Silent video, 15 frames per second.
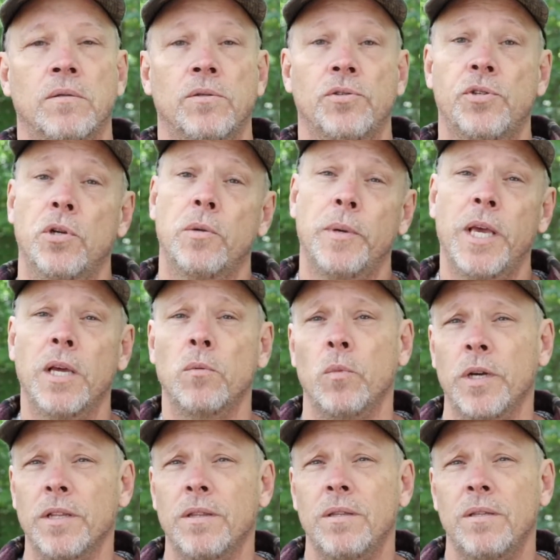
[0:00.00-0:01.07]
So to begin
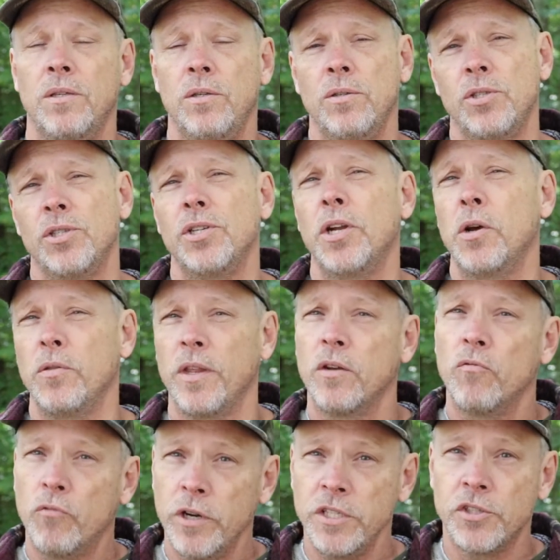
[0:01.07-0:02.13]
with, you should know
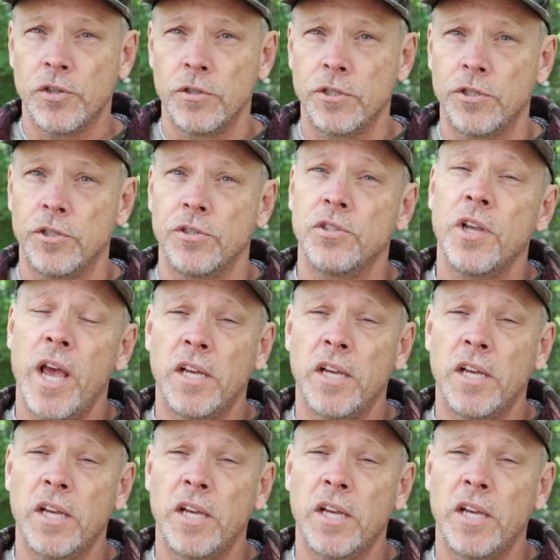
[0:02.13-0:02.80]
that researchers